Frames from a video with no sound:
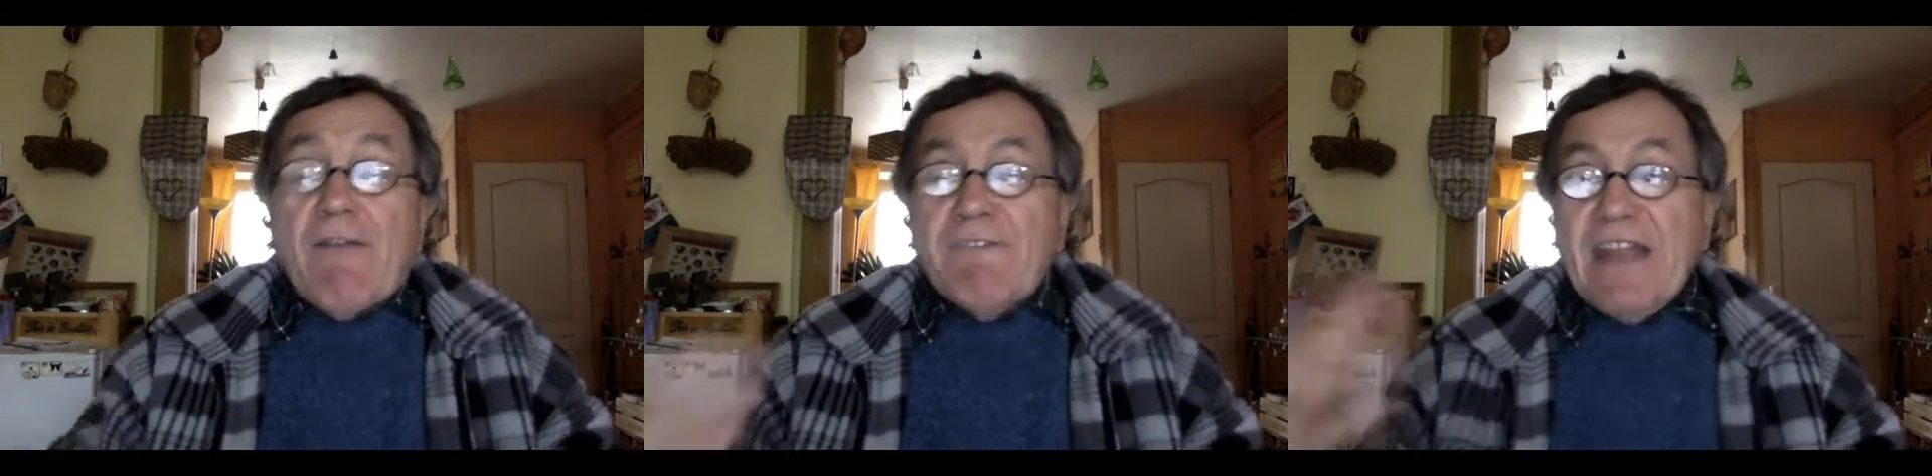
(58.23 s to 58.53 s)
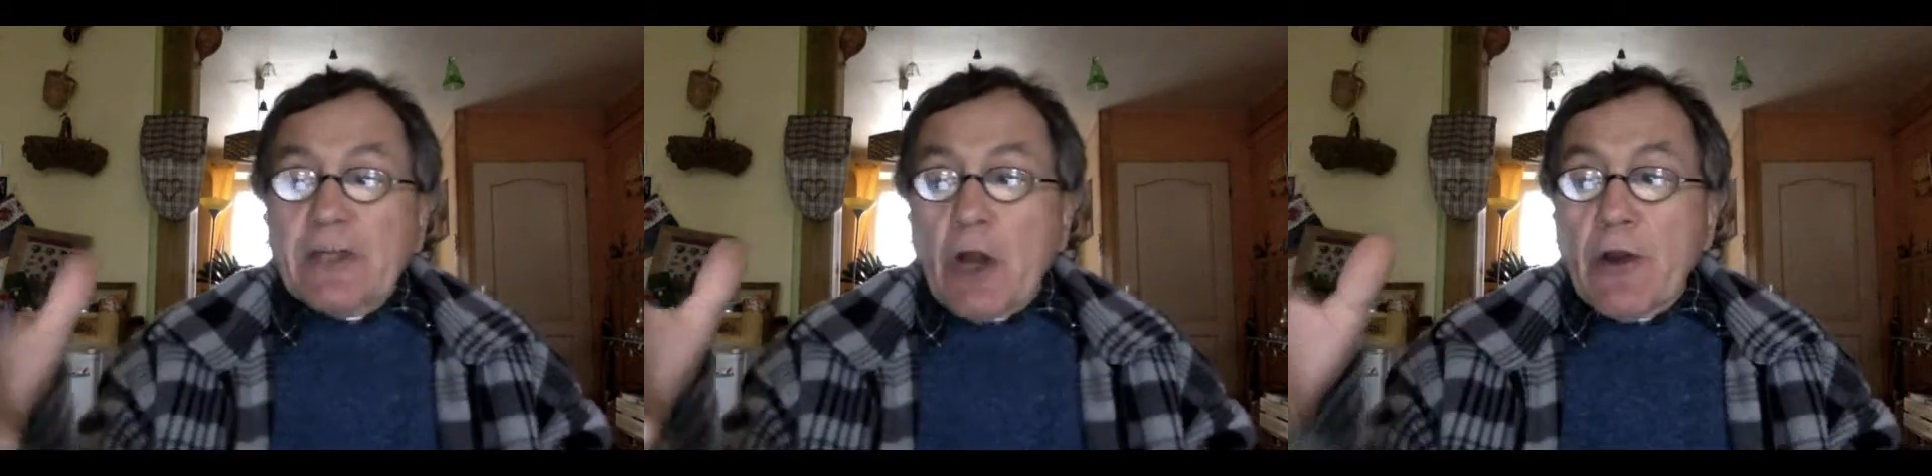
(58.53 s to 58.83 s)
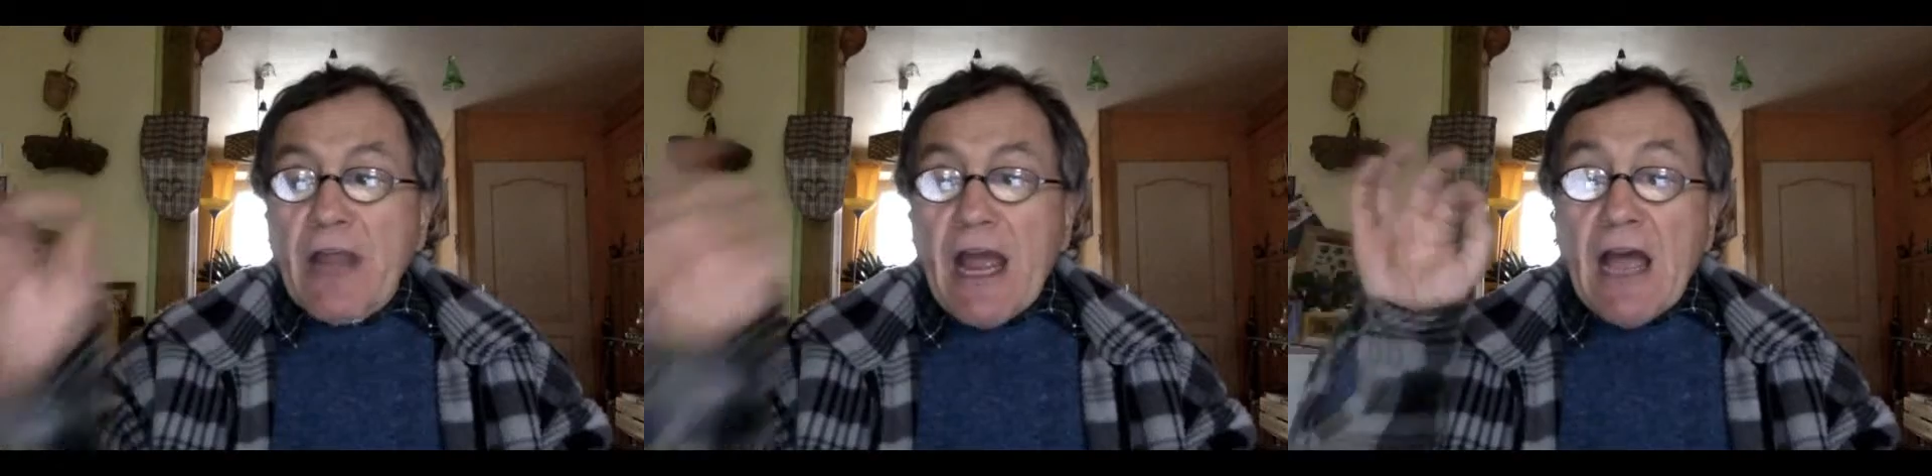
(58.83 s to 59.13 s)

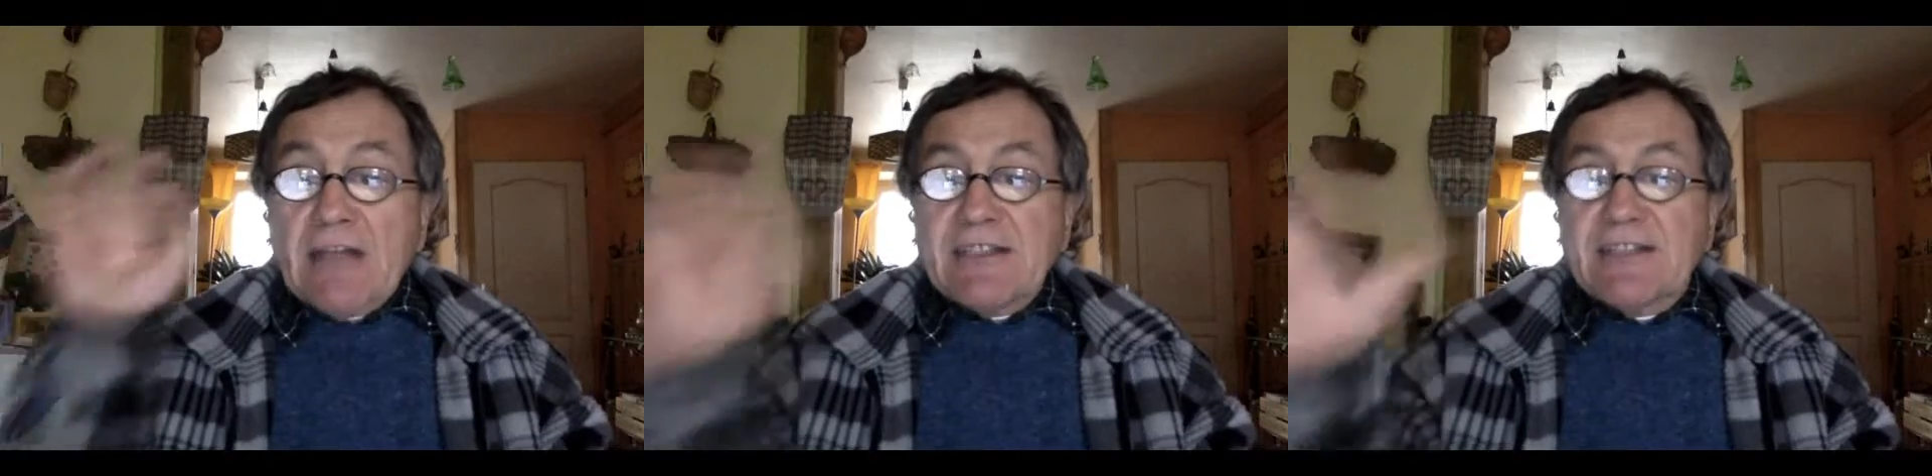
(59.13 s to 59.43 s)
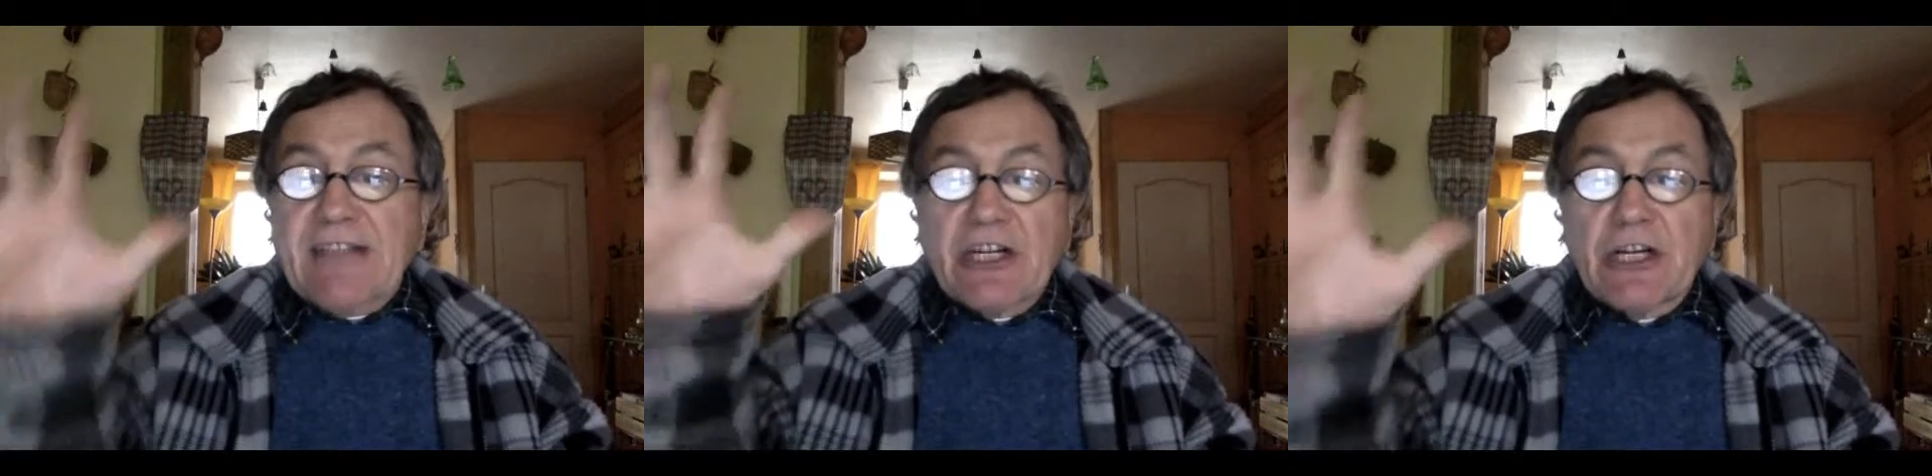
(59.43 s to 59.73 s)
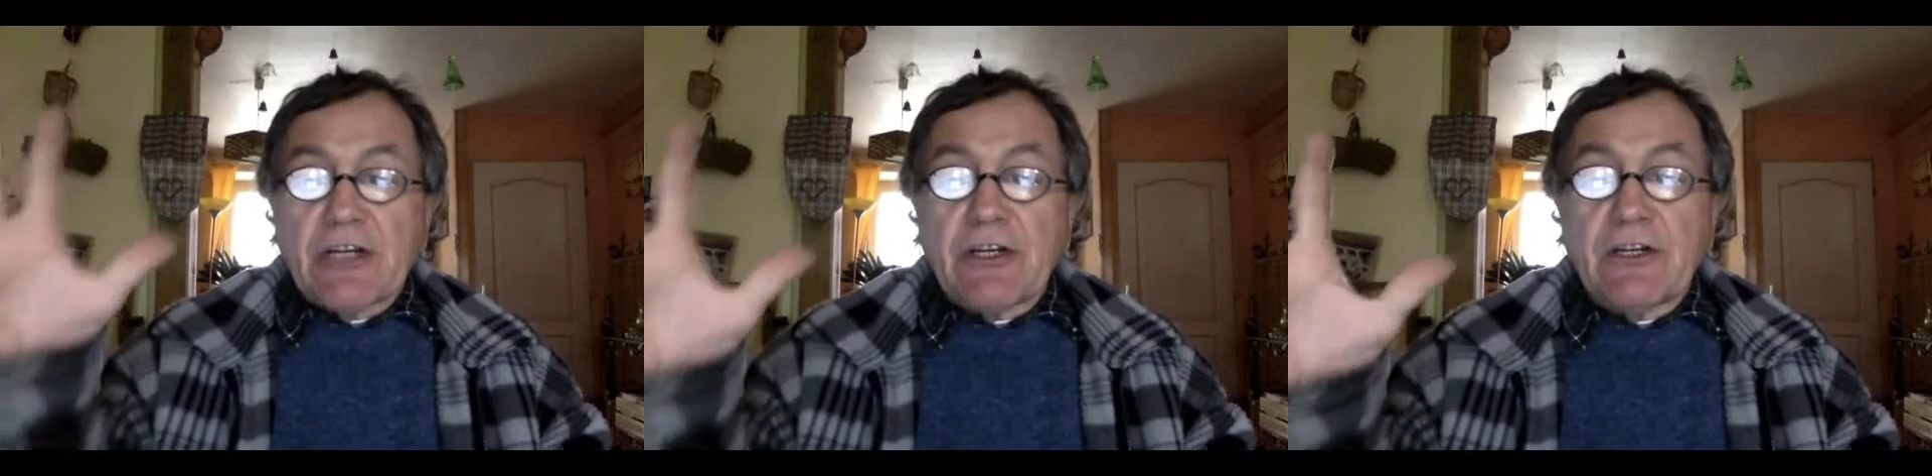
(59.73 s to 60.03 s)
Victoria
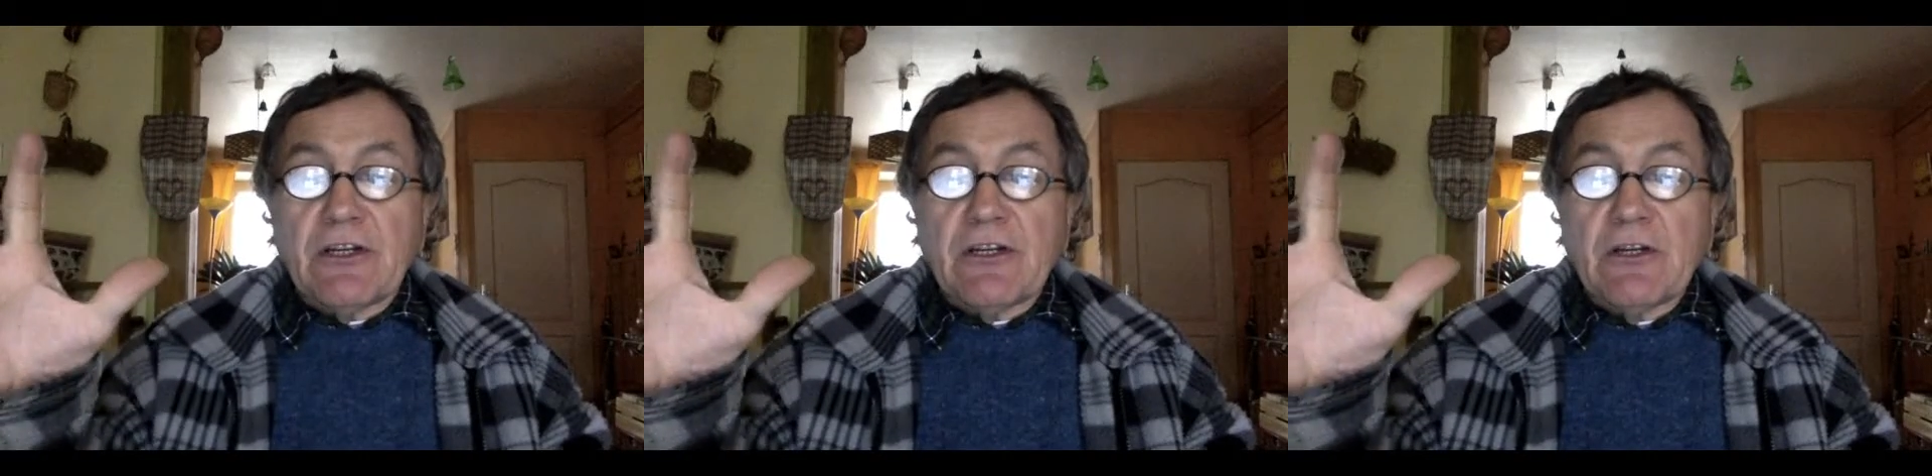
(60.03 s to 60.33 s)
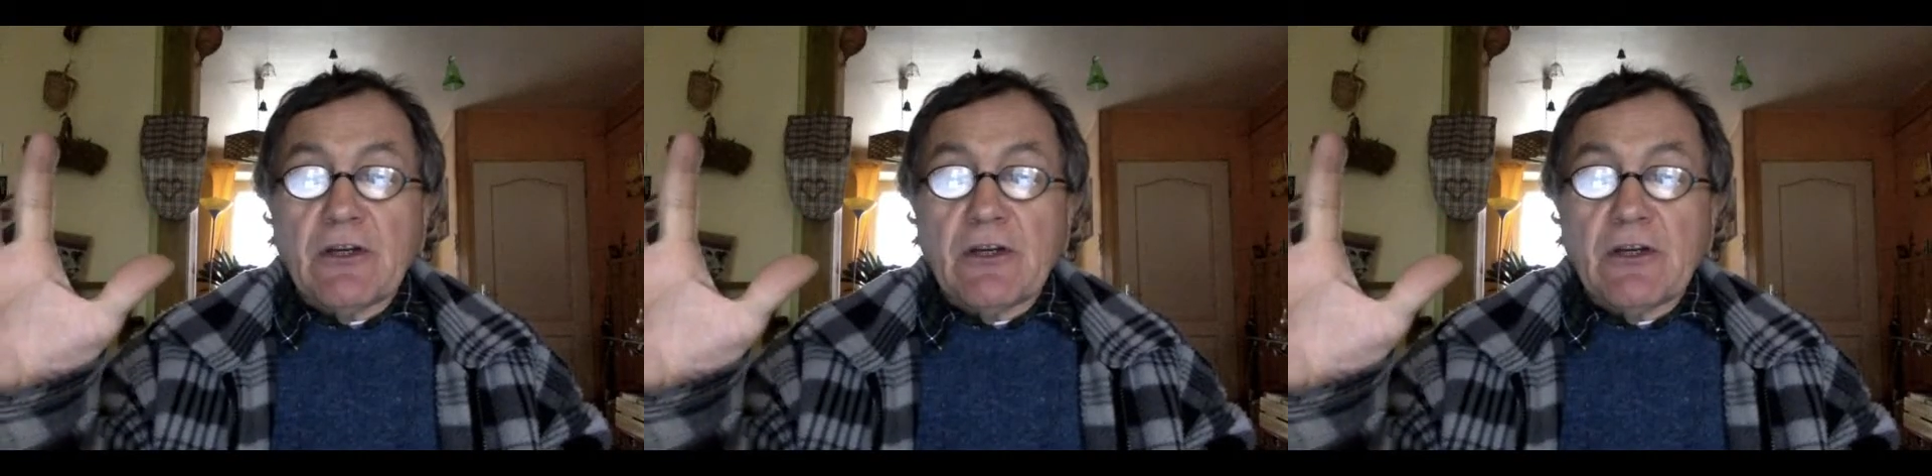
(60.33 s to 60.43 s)
Station.